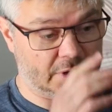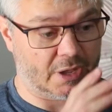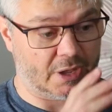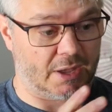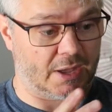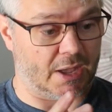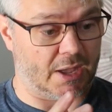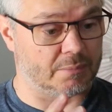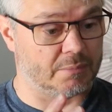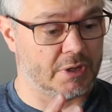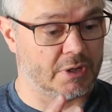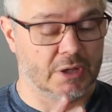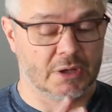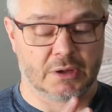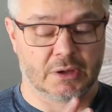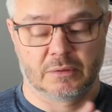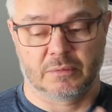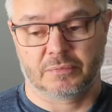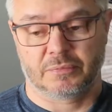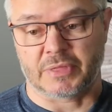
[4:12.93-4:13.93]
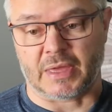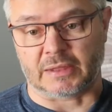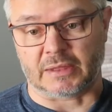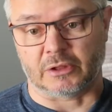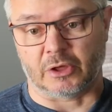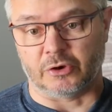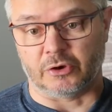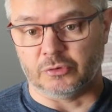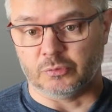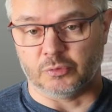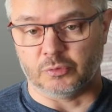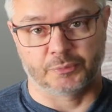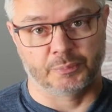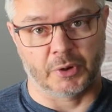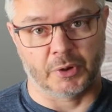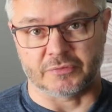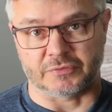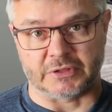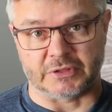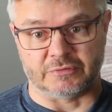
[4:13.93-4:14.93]
Um, that load was
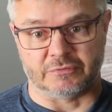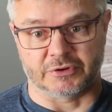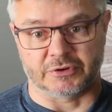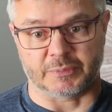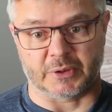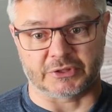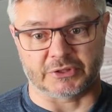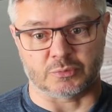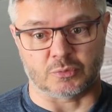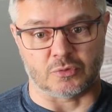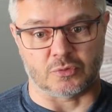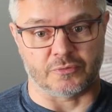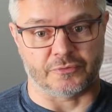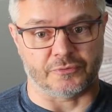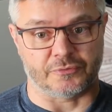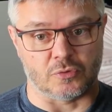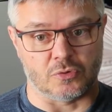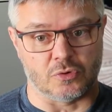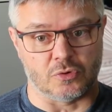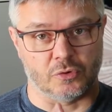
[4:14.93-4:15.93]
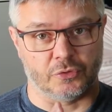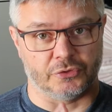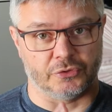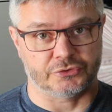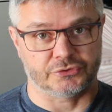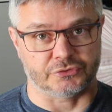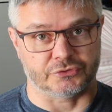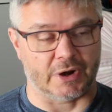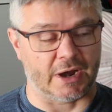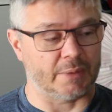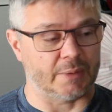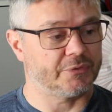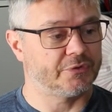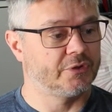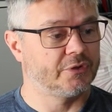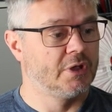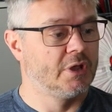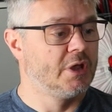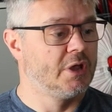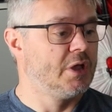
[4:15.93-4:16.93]
perfectly respectable for the
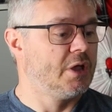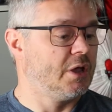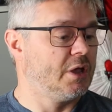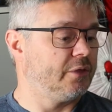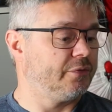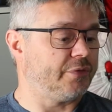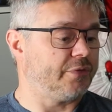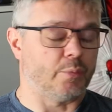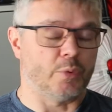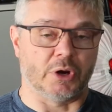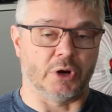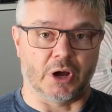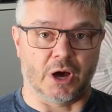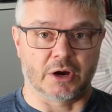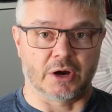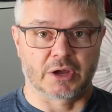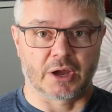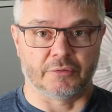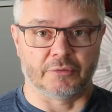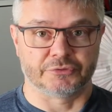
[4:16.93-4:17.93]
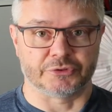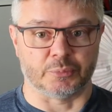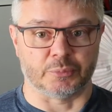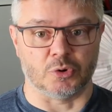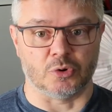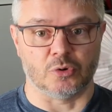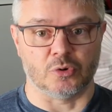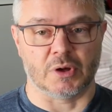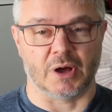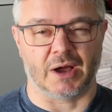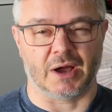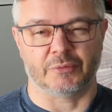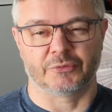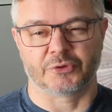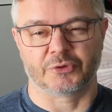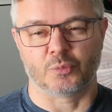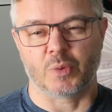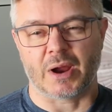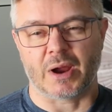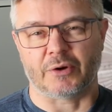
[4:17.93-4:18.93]
straps. They weren't uncomfortable. I
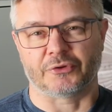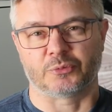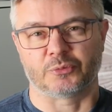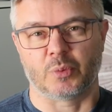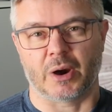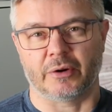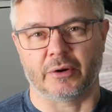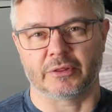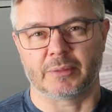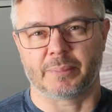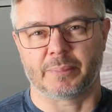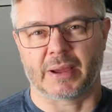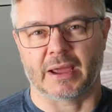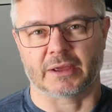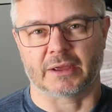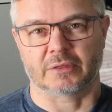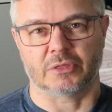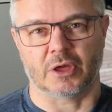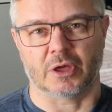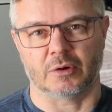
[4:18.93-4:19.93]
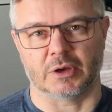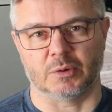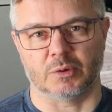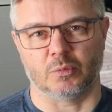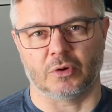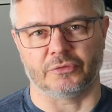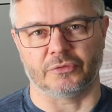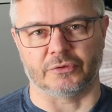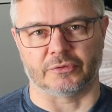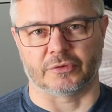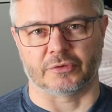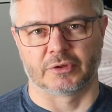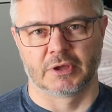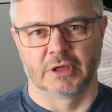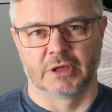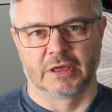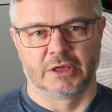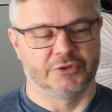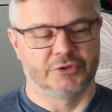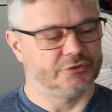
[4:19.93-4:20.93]
was aware I was wearing the pack though. It wasn't
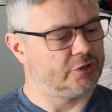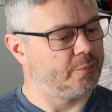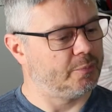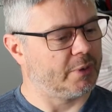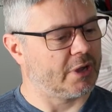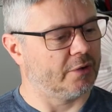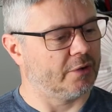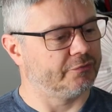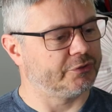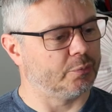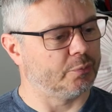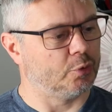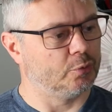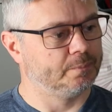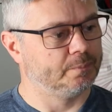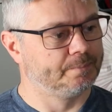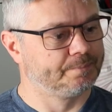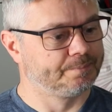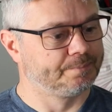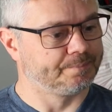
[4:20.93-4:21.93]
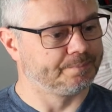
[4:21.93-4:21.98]
super comfortable.